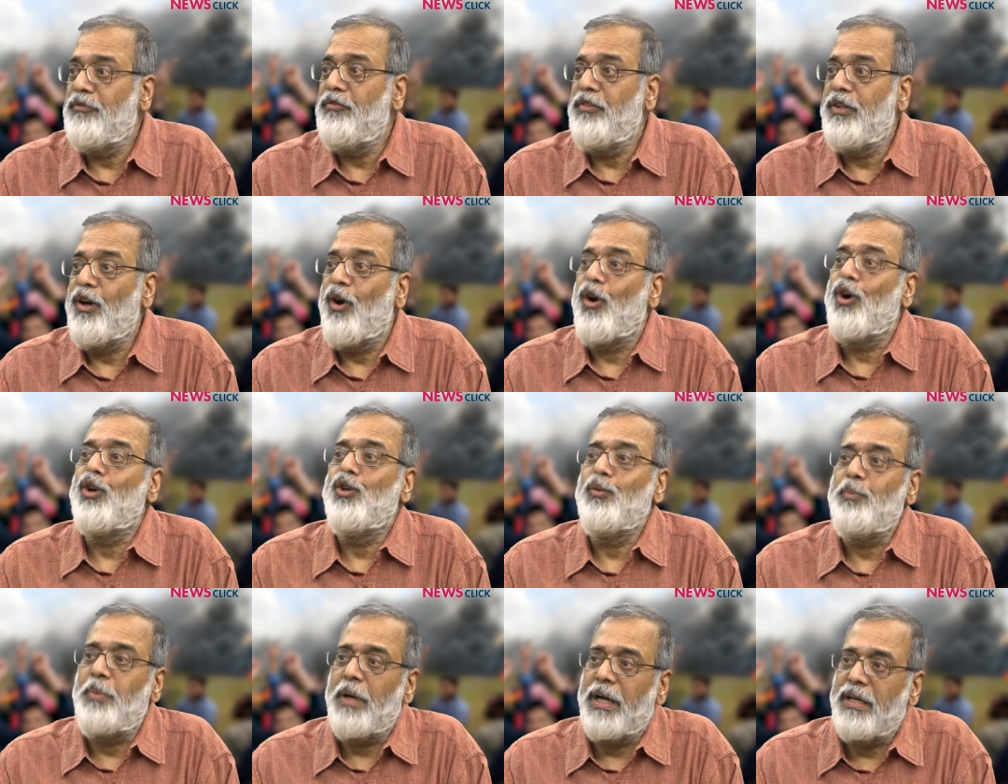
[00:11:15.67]
the
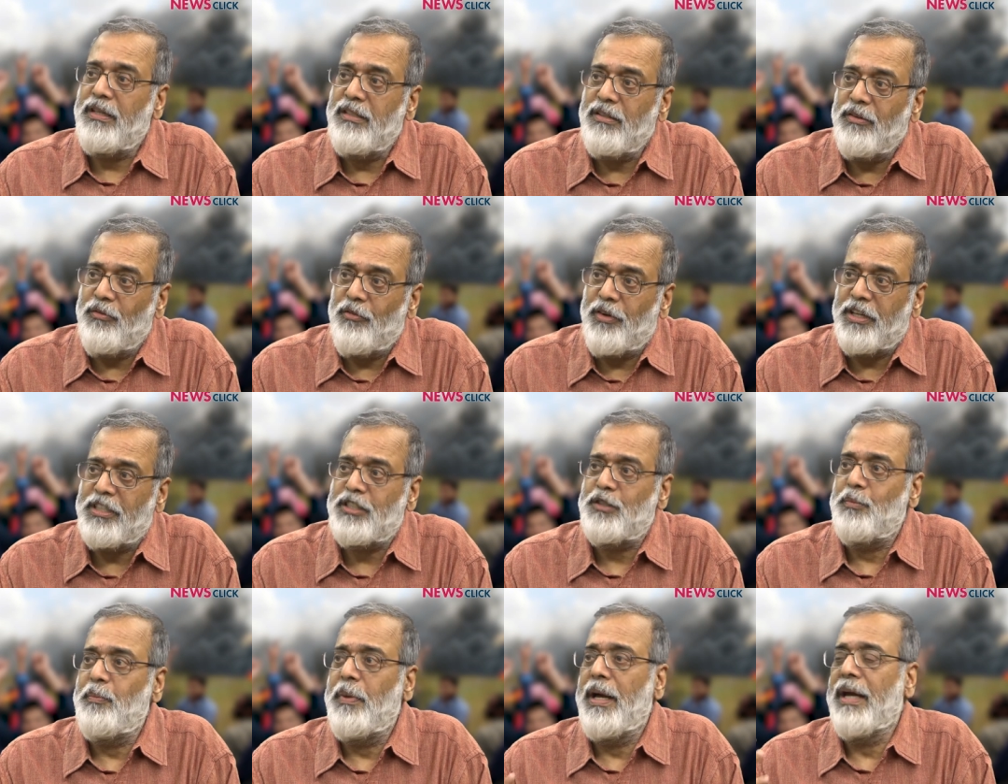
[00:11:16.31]
occupied
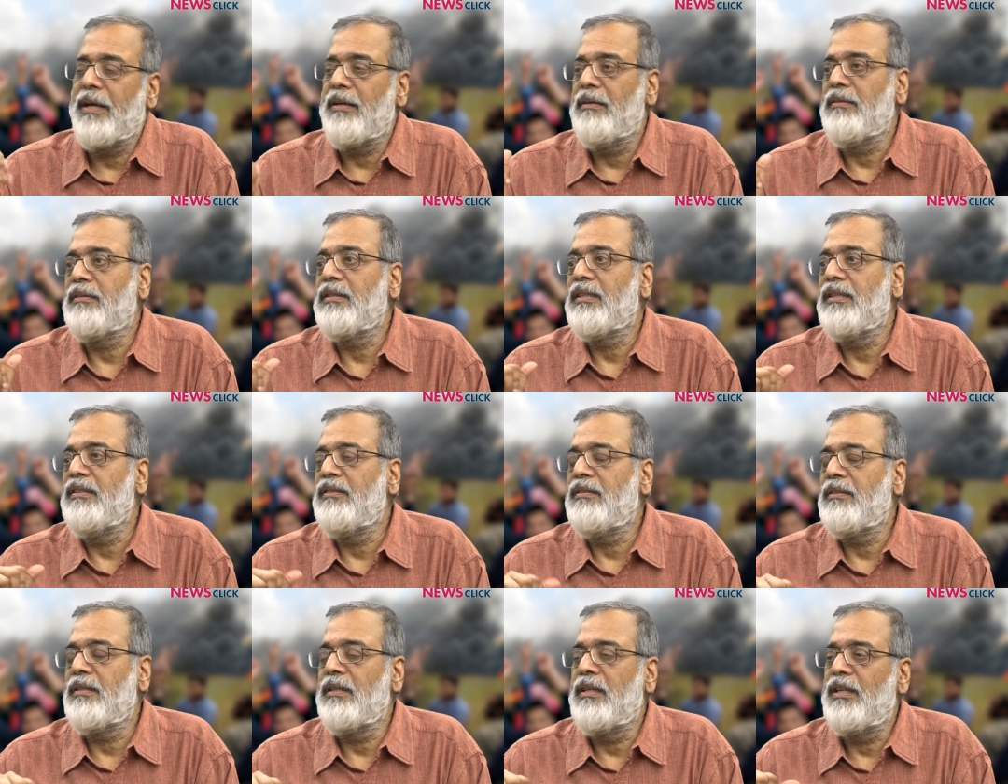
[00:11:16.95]
West Bank is
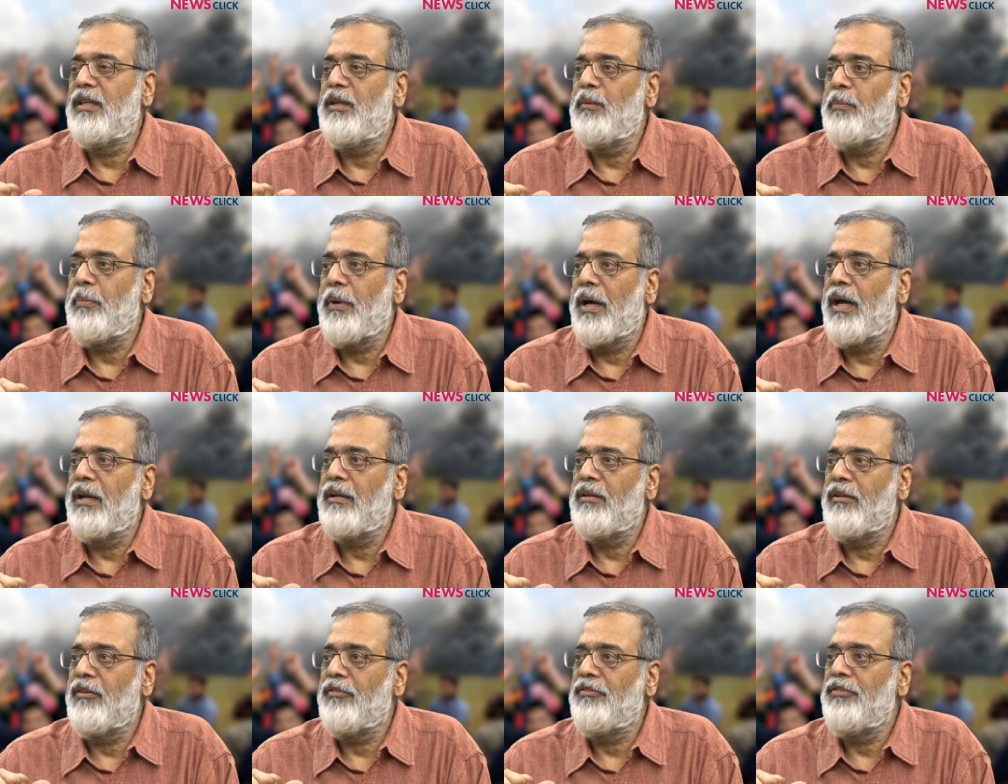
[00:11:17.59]
considered a
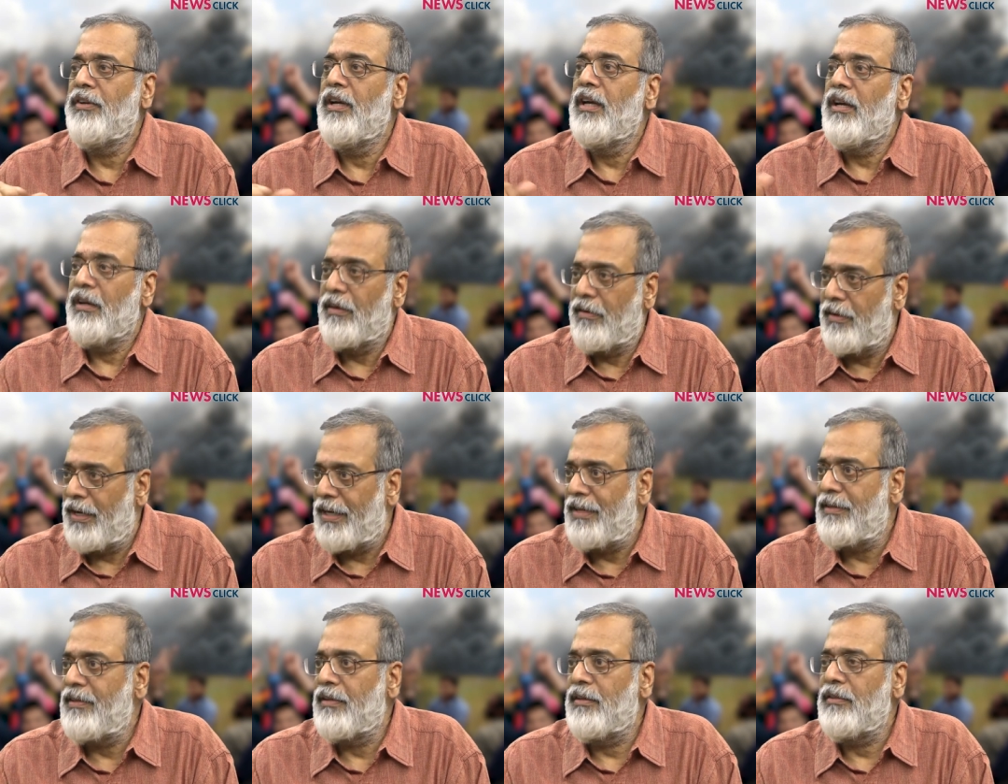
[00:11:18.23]
part of
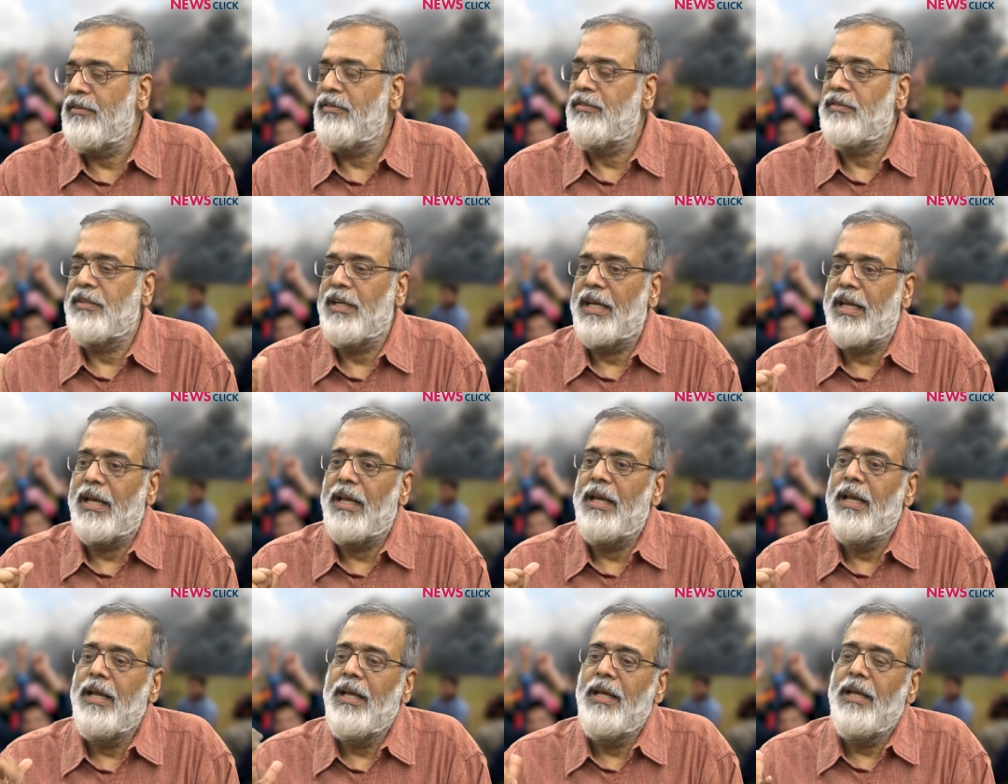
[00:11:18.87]
Greater
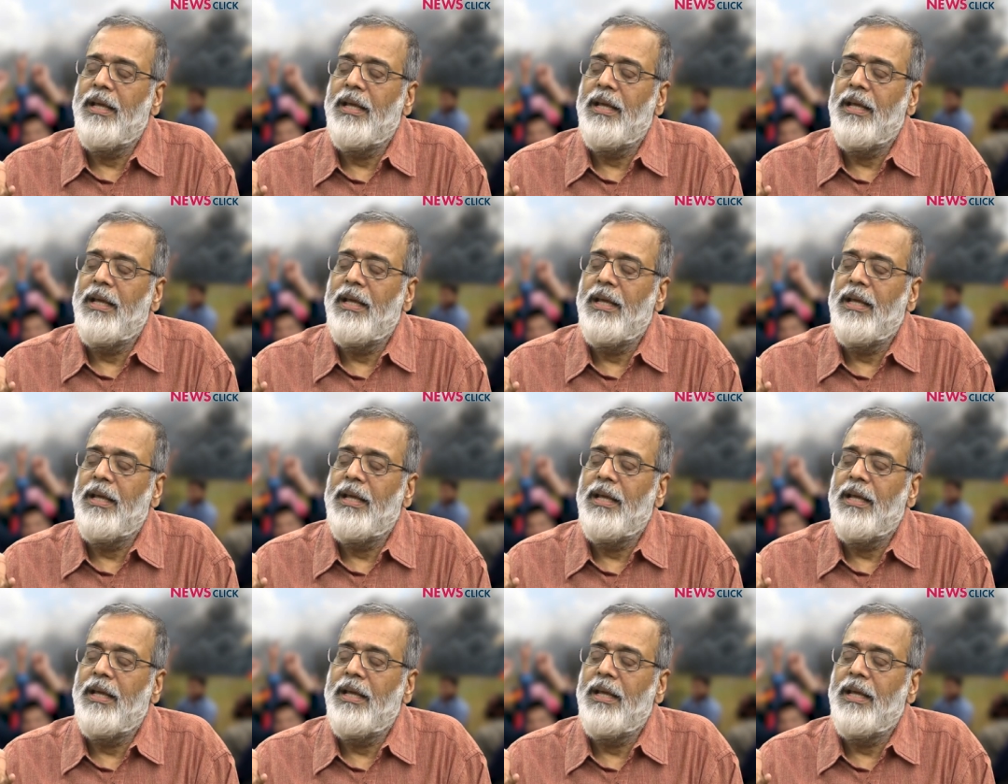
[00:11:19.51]
Israel,